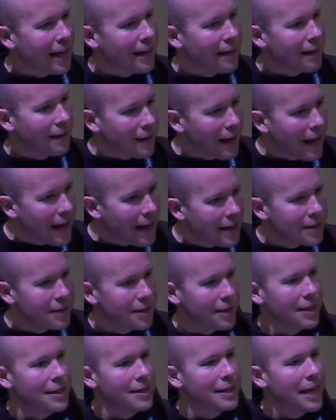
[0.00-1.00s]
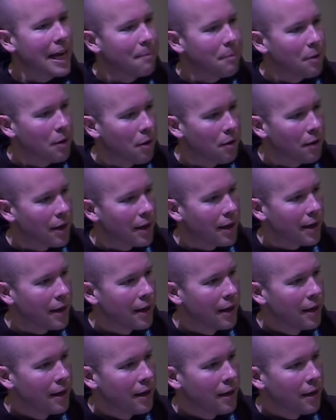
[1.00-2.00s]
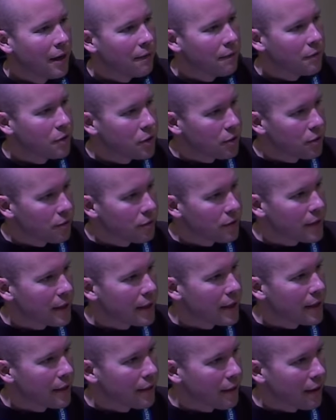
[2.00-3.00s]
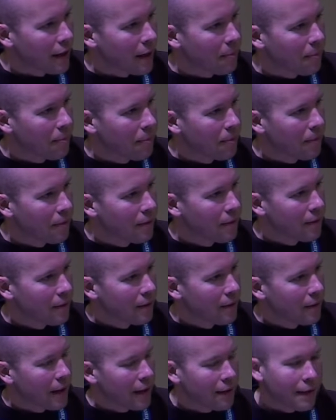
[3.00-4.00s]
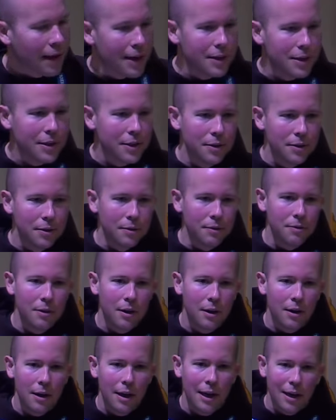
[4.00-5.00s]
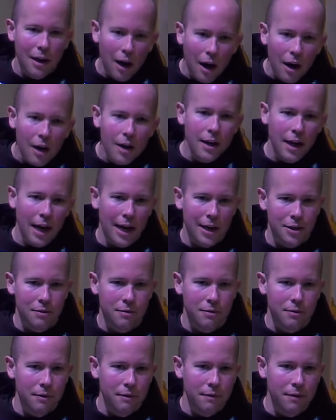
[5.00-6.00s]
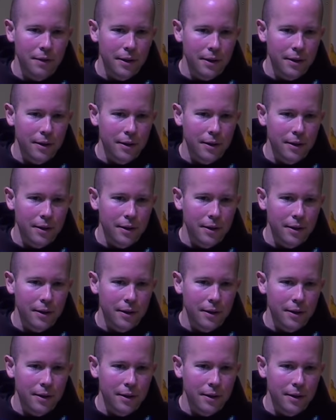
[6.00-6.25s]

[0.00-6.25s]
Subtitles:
led to the scapegoating of Jews in Europe, that led to an unnatural fear.